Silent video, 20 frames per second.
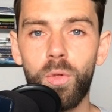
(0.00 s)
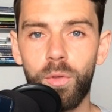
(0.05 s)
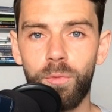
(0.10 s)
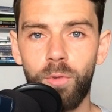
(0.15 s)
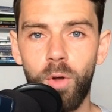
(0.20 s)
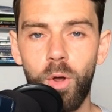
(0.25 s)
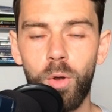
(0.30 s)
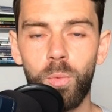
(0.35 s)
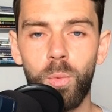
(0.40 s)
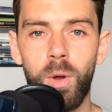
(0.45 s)
the
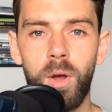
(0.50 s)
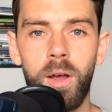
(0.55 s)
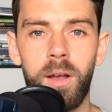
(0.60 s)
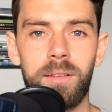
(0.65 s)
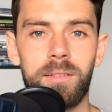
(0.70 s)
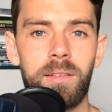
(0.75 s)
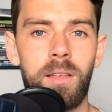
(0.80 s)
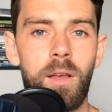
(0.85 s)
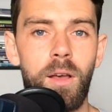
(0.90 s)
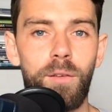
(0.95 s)

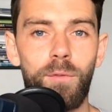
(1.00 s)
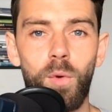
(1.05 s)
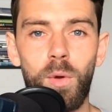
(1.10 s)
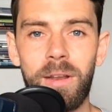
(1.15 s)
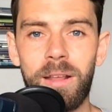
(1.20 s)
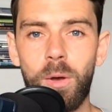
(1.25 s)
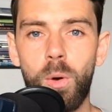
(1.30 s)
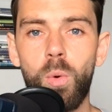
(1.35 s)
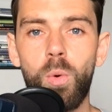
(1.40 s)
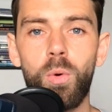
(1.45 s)
roadworks,
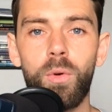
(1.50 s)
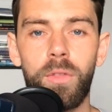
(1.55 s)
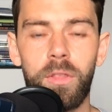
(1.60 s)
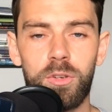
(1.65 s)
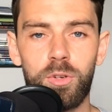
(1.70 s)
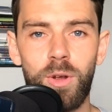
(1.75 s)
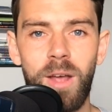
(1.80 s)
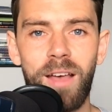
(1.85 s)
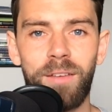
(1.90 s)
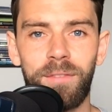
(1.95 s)
avoiding all
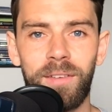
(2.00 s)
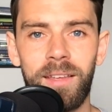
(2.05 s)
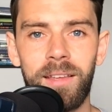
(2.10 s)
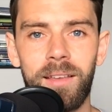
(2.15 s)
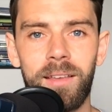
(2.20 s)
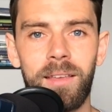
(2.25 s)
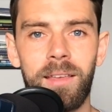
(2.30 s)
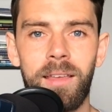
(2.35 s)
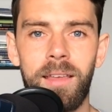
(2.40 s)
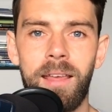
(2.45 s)
the
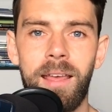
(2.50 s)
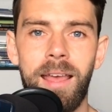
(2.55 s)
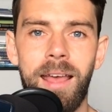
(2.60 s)
traffic,